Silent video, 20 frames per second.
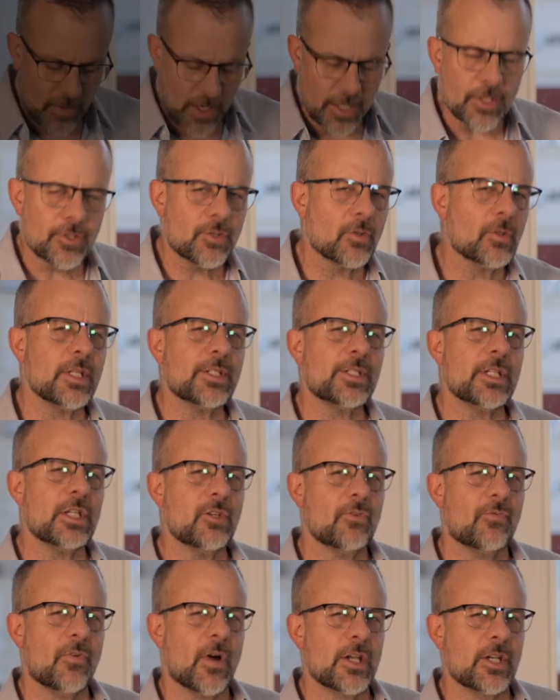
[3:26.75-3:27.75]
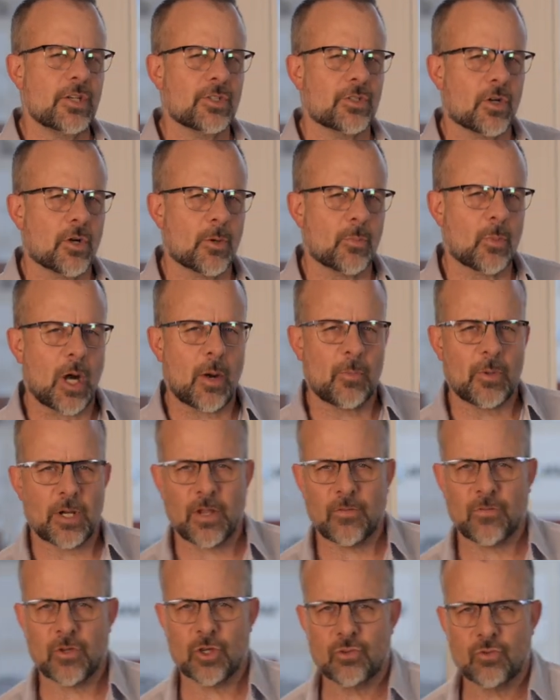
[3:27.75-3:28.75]
So let's say you find a starter
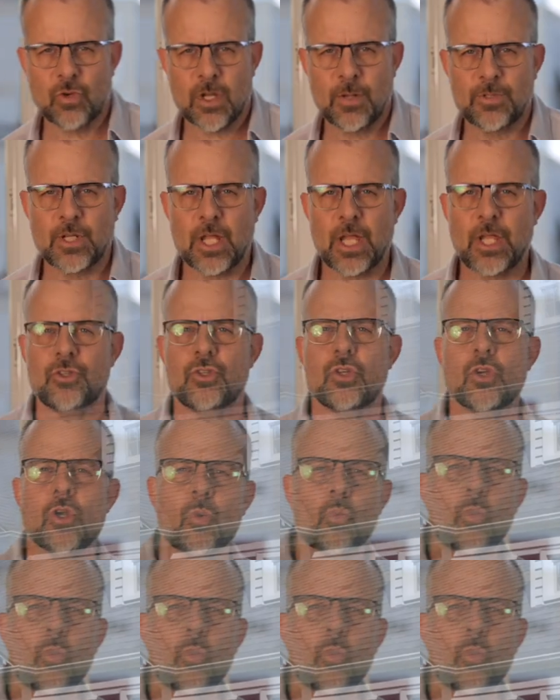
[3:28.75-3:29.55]
property of your dreams and your